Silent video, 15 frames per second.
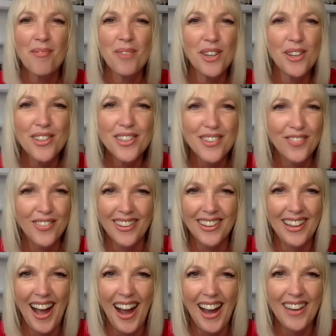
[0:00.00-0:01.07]

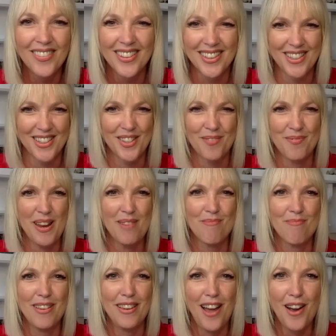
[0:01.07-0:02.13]
beautiful life has just been
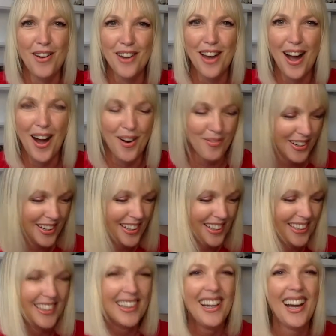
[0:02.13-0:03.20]
blown up.
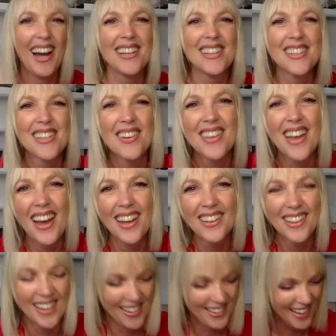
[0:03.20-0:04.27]
And so
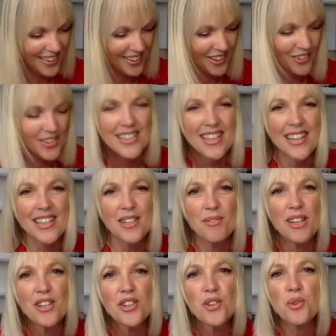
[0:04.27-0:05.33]
then, and then the Lord said to
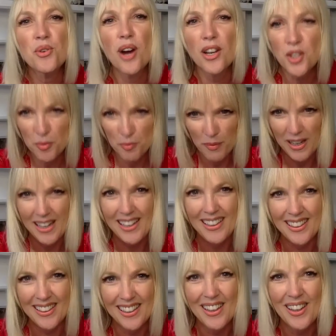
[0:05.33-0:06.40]
me, Trust me
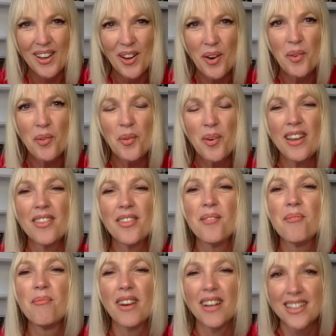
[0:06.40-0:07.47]
with
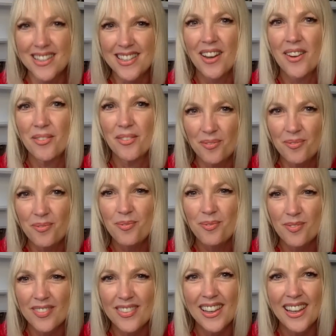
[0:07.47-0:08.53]
my son.
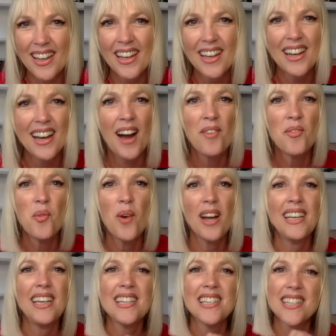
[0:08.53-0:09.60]
And
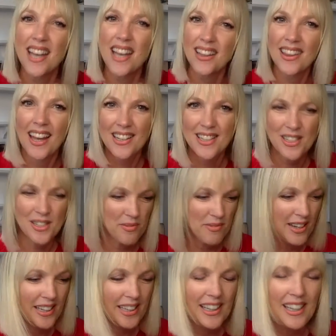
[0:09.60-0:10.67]
when he said that to
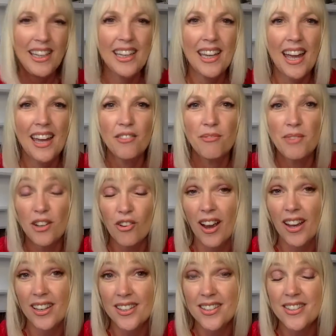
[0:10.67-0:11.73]
me, he gave me
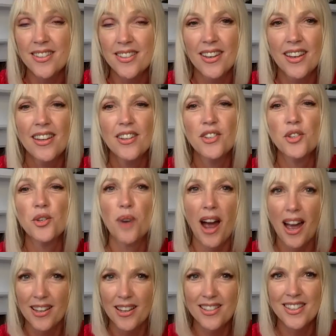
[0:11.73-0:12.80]
grace to
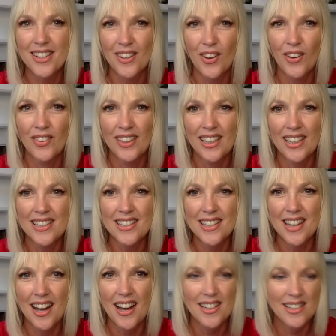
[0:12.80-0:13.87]
rest on the
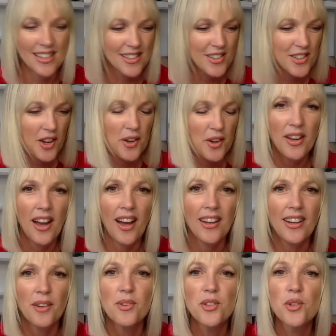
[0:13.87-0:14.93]
inside. And so, and
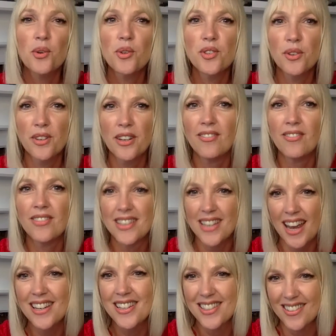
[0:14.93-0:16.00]
it was also an
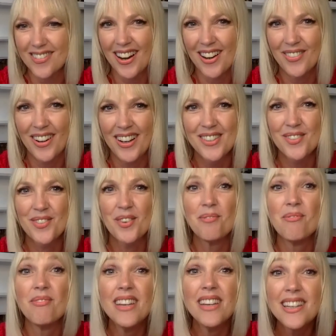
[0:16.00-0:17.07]
invitation, right, Wes, for
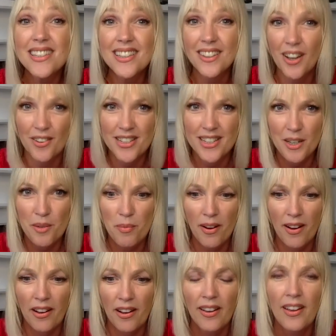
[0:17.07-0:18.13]
me to go
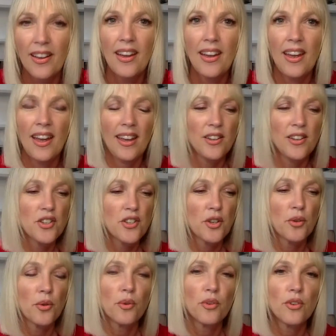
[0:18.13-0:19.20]
deeper
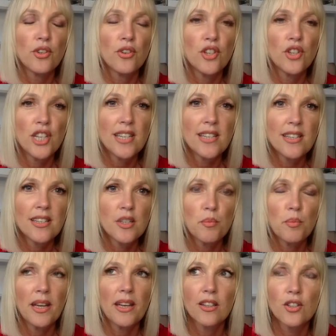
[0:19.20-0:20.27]
into Jesus
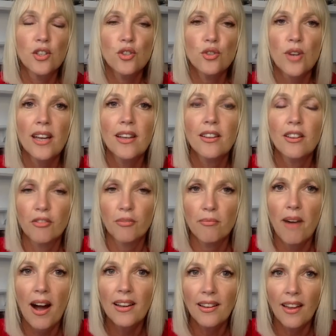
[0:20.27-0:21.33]
being the strength of
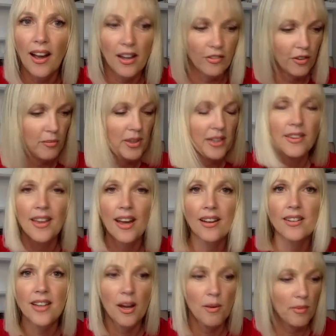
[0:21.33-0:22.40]
my life. I mean, at that
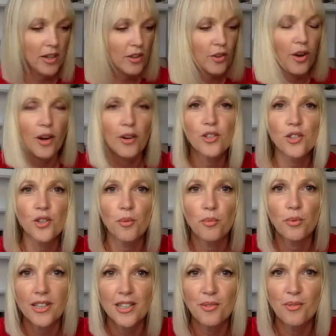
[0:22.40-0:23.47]
time, I thought I was doing
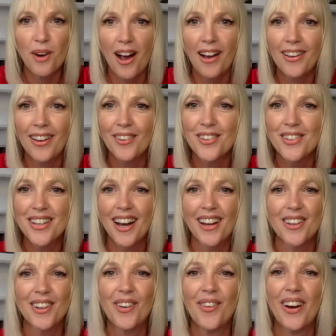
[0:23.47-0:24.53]
pretty well. I was kind
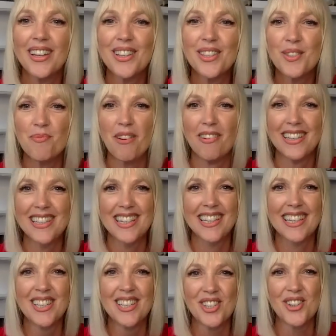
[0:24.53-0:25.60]
of quite
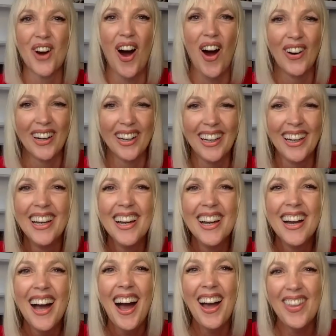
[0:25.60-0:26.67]
spiritually strong.
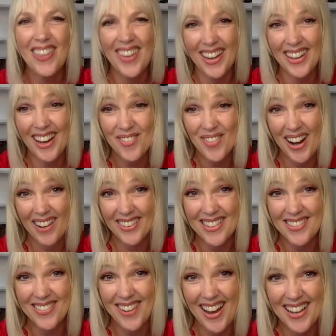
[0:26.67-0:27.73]
and then I
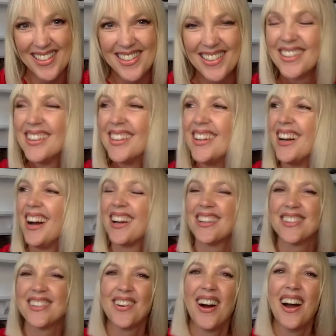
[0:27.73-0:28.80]
married Wes. And
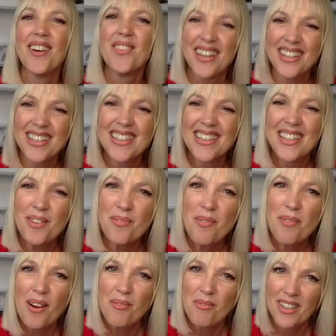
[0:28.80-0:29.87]
so I went
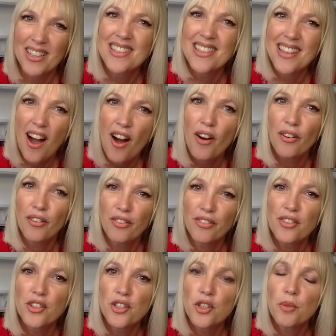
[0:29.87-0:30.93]
deeper myself
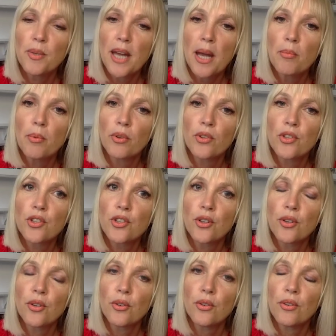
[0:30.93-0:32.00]
to be able
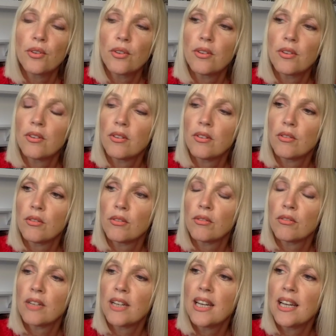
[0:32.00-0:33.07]
to
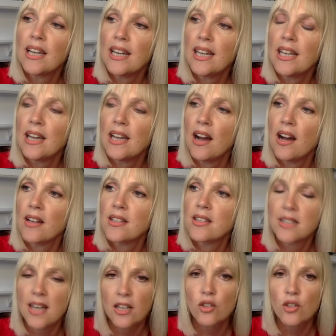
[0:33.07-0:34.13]
really uh,
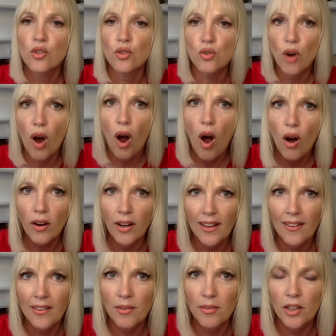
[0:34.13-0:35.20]
stay strong
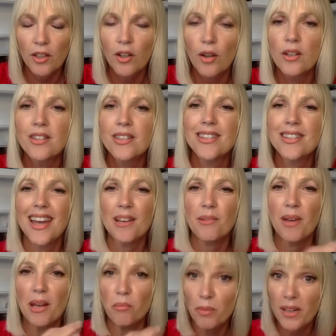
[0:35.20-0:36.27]
in the, you know, and stay
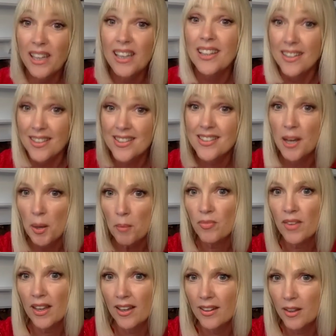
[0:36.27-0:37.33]
in peace
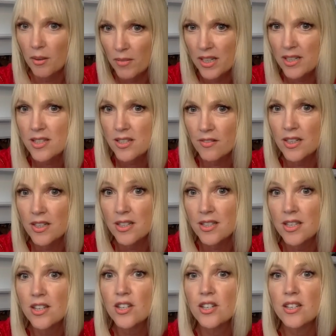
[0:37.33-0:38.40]
in the midst of it's,
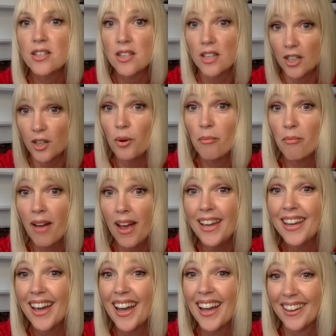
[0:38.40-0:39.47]
decisions that you were
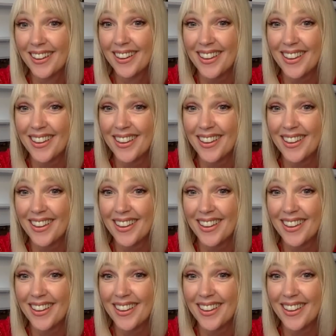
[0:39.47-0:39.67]
making.